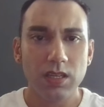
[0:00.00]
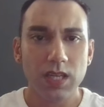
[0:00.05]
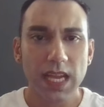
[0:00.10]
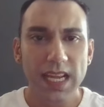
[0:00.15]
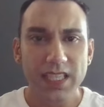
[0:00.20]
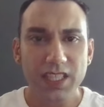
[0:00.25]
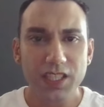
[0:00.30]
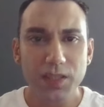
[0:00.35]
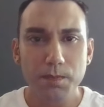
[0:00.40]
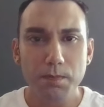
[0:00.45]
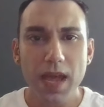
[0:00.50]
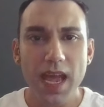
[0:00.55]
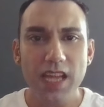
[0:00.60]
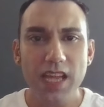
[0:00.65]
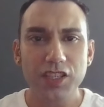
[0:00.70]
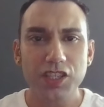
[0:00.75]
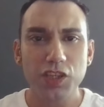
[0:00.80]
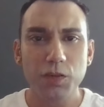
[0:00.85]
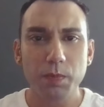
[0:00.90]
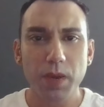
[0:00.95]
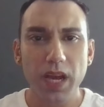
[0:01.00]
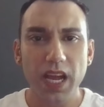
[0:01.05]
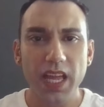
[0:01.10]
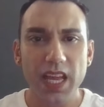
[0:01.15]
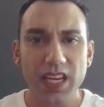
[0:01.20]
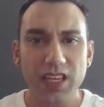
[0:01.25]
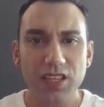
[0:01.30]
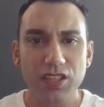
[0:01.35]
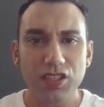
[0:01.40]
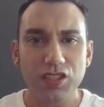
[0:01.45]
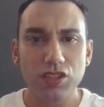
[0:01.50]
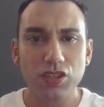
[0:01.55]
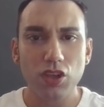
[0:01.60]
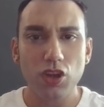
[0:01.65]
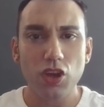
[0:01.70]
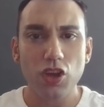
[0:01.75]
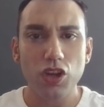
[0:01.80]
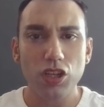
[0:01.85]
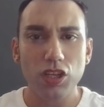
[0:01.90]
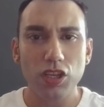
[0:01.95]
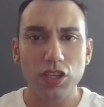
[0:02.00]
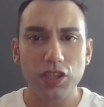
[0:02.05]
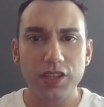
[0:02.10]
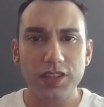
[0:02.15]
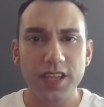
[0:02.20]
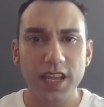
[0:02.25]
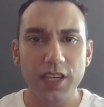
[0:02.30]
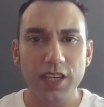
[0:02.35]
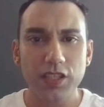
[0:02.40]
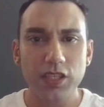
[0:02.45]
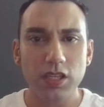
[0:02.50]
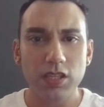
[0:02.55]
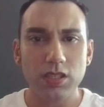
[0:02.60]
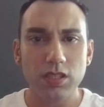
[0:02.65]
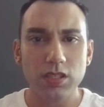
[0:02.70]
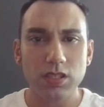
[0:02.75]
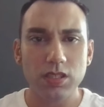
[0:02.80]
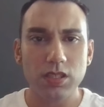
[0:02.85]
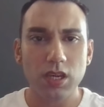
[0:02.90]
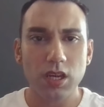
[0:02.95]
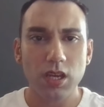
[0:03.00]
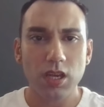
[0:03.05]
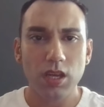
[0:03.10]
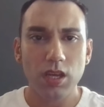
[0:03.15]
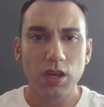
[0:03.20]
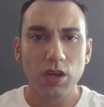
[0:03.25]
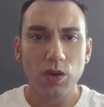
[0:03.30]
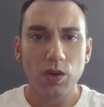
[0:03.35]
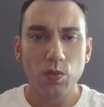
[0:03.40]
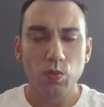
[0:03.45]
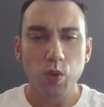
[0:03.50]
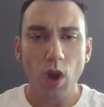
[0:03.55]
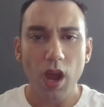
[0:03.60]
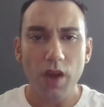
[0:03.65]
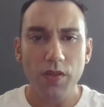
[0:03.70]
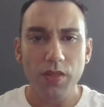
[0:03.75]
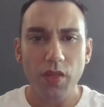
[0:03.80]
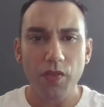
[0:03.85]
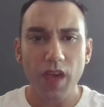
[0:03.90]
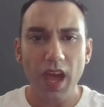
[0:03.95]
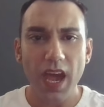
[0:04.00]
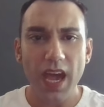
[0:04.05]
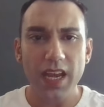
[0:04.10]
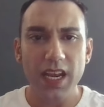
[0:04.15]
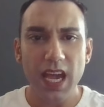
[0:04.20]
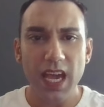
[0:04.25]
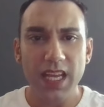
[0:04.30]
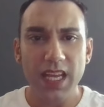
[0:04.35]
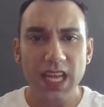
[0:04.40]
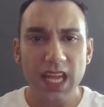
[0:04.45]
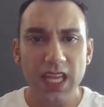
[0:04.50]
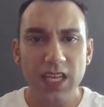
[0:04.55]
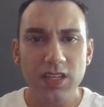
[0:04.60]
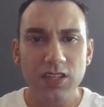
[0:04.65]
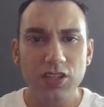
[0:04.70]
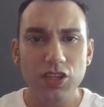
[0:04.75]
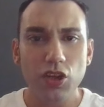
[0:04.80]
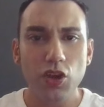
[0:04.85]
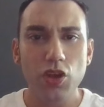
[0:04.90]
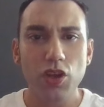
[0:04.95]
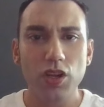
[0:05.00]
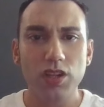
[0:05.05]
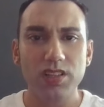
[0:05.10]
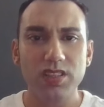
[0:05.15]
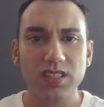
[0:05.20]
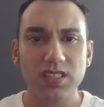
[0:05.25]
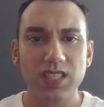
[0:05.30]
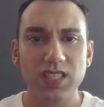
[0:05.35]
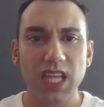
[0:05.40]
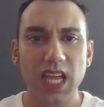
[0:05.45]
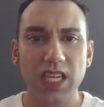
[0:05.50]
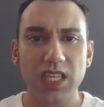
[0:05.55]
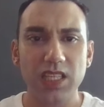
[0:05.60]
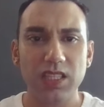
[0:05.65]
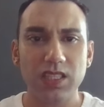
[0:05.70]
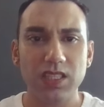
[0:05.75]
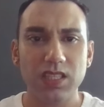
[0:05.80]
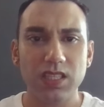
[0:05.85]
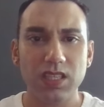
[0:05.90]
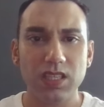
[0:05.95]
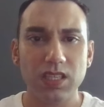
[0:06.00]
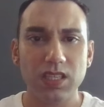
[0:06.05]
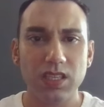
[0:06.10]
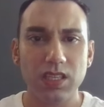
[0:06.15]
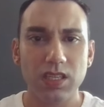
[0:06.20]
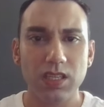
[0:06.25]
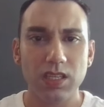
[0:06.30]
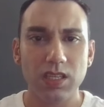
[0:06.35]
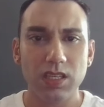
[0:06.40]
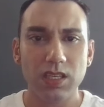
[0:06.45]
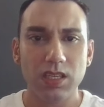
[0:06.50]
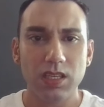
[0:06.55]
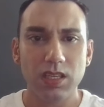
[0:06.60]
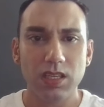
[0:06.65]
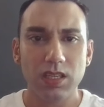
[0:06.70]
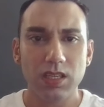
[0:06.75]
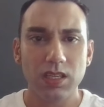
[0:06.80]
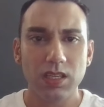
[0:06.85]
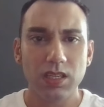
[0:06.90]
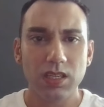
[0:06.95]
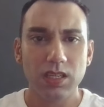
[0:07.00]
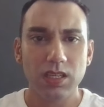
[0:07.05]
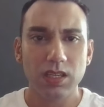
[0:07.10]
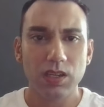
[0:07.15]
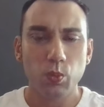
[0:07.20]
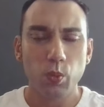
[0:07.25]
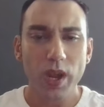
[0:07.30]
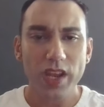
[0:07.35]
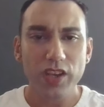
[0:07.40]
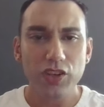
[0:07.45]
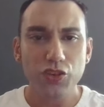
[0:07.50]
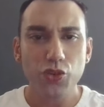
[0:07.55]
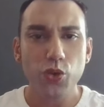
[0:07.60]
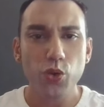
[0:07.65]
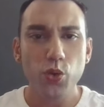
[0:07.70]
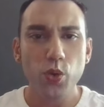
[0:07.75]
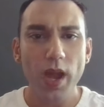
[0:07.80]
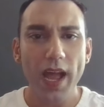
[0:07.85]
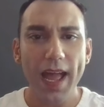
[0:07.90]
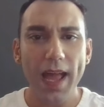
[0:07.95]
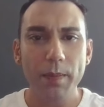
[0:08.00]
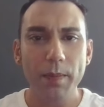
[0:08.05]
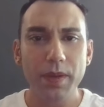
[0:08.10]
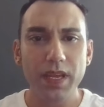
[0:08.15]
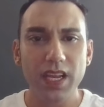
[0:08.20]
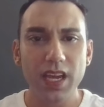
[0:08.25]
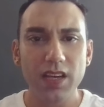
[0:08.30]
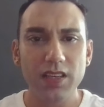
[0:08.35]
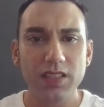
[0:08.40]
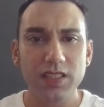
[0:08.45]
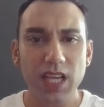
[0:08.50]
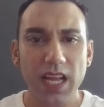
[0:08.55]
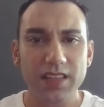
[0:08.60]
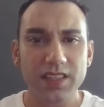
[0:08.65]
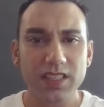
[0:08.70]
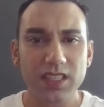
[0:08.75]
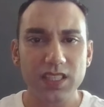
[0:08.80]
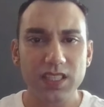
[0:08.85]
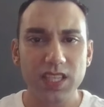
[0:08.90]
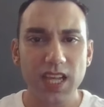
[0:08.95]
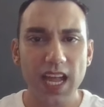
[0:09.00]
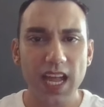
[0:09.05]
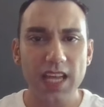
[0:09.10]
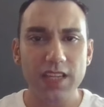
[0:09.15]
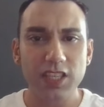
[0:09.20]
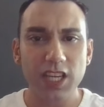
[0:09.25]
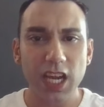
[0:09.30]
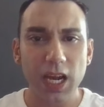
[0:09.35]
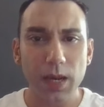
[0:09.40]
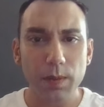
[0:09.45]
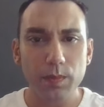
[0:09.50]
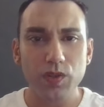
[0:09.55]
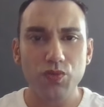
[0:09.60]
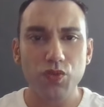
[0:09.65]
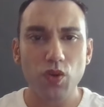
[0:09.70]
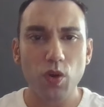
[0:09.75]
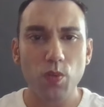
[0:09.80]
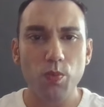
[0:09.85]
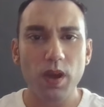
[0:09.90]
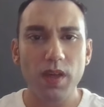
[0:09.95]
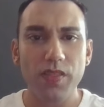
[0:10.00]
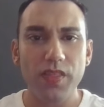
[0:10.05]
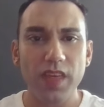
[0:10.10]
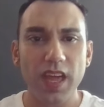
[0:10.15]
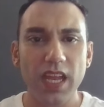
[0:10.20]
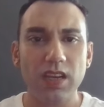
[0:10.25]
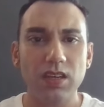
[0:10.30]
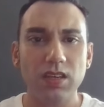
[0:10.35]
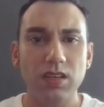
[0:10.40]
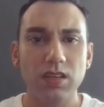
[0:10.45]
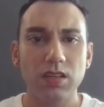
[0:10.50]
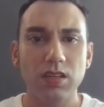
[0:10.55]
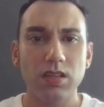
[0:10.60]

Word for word: It's measured by external conditions rather than an internal state, when true happiness and success comes from within,